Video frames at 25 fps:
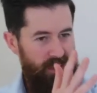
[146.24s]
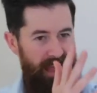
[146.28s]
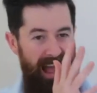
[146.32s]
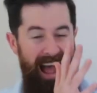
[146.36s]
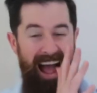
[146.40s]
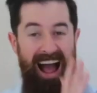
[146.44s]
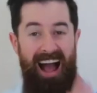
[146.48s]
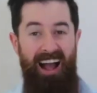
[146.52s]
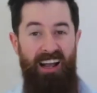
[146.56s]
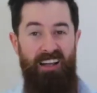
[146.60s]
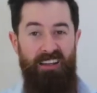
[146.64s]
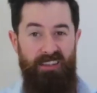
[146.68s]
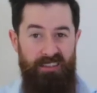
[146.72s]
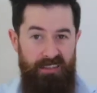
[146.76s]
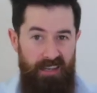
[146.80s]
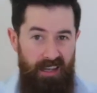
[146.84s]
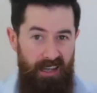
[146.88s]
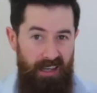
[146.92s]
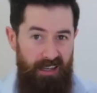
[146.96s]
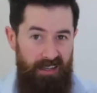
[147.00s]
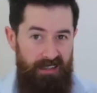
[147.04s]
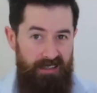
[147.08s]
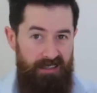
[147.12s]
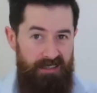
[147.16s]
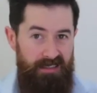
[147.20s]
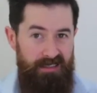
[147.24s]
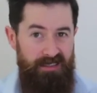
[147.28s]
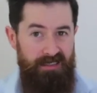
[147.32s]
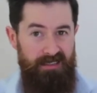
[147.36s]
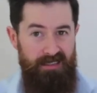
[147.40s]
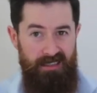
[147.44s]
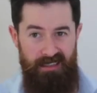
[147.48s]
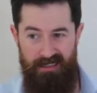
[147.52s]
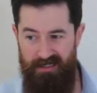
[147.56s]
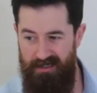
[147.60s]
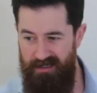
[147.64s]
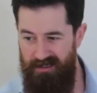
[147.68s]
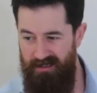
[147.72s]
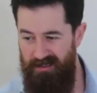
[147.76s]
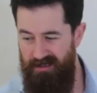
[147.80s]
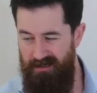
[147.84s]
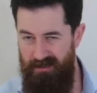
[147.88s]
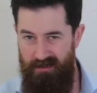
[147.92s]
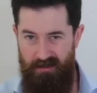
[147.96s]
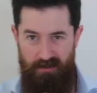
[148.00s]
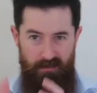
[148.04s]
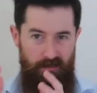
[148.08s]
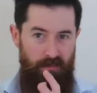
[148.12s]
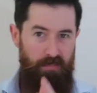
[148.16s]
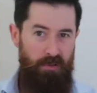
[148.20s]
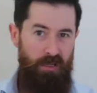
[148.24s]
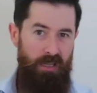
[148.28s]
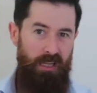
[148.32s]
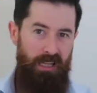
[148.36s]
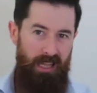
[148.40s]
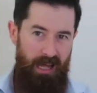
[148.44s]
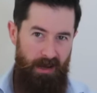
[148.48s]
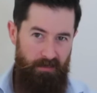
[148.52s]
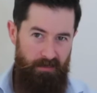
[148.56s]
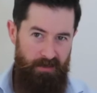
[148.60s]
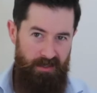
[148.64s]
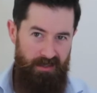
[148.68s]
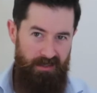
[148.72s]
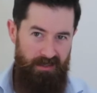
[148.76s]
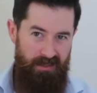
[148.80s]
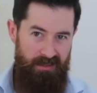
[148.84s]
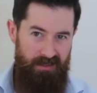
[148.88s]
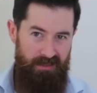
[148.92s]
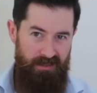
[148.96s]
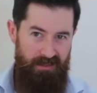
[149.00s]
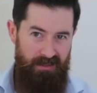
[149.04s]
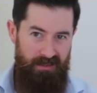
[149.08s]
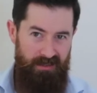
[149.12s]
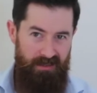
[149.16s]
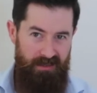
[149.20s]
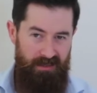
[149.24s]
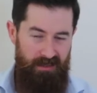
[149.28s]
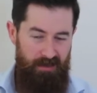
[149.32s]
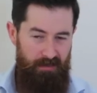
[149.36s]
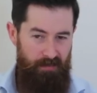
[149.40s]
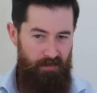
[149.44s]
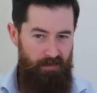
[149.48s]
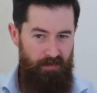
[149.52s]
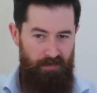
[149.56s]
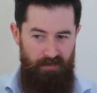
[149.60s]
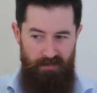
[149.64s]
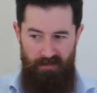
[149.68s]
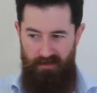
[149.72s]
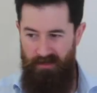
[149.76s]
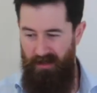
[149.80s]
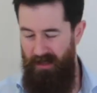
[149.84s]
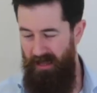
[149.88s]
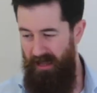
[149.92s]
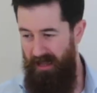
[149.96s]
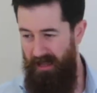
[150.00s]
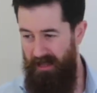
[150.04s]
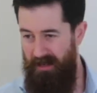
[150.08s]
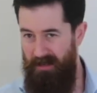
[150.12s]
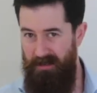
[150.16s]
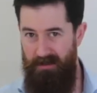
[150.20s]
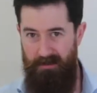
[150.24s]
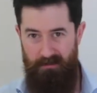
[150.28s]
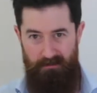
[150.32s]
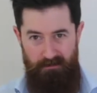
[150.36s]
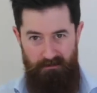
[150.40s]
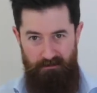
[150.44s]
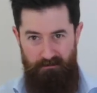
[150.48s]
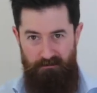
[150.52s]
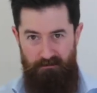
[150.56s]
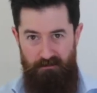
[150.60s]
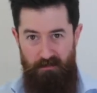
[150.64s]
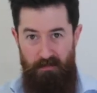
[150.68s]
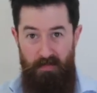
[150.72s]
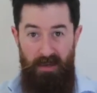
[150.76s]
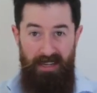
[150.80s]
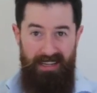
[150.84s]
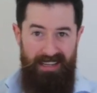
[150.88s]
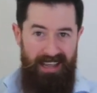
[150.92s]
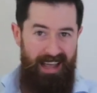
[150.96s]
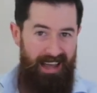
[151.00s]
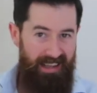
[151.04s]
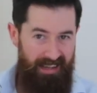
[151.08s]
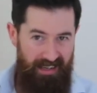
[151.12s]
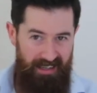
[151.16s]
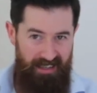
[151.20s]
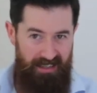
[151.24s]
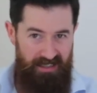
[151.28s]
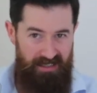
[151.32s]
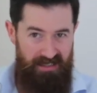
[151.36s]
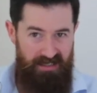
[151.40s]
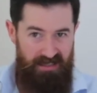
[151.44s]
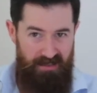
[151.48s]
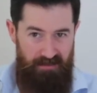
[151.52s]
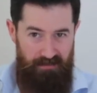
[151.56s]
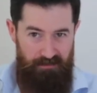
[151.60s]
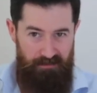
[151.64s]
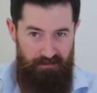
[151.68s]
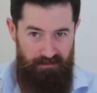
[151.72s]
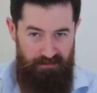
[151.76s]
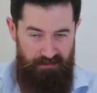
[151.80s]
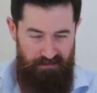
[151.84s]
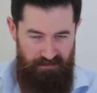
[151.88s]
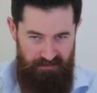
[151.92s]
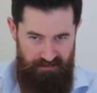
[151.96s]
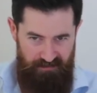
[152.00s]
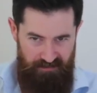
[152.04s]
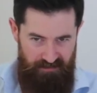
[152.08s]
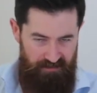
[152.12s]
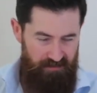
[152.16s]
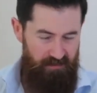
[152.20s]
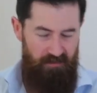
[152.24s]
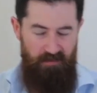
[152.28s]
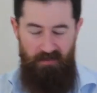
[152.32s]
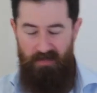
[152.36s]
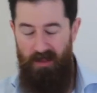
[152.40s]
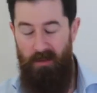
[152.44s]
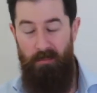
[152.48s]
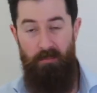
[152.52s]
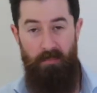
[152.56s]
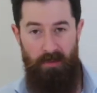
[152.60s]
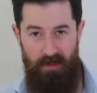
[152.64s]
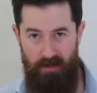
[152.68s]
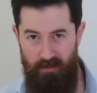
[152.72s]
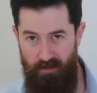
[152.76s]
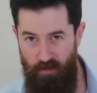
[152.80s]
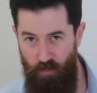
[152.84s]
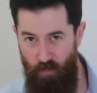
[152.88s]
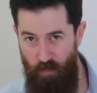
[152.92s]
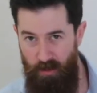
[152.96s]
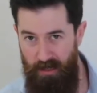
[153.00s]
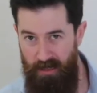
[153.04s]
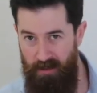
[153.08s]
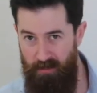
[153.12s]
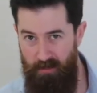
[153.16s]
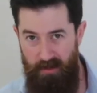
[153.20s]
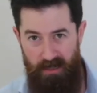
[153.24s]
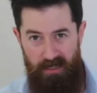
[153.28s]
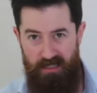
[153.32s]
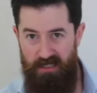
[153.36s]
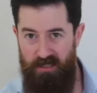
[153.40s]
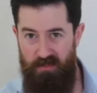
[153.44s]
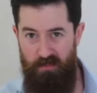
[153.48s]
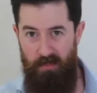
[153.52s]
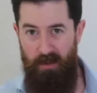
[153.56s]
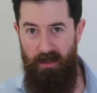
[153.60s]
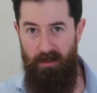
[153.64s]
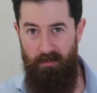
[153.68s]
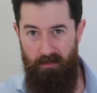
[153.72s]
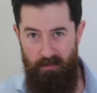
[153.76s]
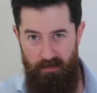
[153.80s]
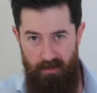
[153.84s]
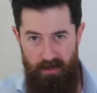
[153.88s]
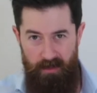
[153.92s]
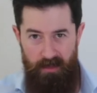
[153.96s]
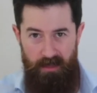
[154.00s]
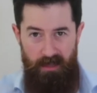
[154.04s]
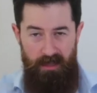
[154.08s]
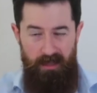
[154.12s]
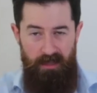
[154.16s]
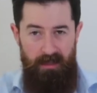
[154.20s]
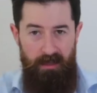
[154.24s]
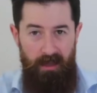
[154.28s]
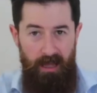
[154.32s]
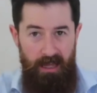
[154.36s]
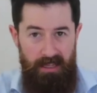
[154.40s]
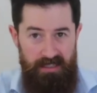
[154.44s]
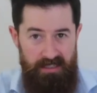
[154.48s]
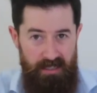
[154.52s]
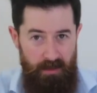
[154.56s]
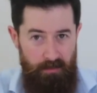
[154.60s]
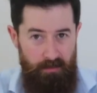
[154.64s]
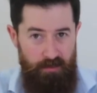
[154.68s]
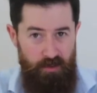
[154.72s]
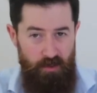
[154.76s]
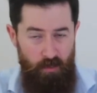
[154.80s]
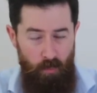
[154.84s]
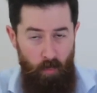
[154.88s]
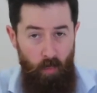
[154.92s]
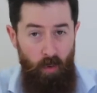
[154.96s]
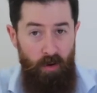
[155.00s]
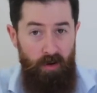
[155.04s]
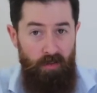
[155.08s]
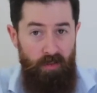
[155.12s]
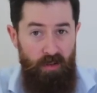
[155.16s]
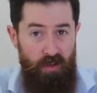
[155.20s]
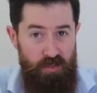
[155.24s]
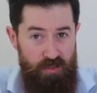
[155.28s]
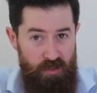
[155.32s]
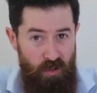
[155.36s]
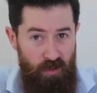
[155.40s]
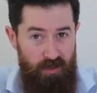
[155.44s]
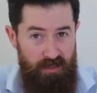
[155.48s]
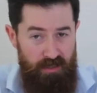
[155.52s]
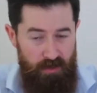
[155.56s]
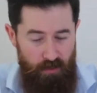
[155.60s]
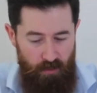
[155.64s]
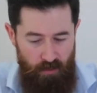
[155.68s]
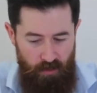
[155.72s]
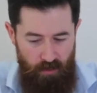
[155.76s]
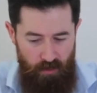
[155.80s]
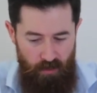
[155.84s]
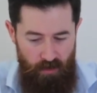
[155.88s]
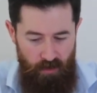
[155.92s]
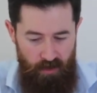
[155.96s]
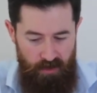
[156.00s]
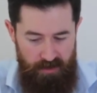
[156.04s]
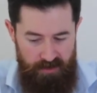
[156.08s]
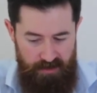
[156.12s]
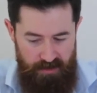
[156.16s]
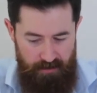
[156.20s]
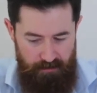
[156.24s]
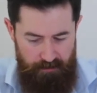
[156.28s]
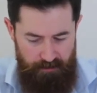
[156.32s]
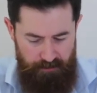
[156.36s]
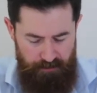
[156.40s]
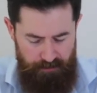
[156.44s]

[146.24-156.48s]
architects and plumbers and mechanics. Bit of a weird mix, but it's up to you. What are those ideal clients?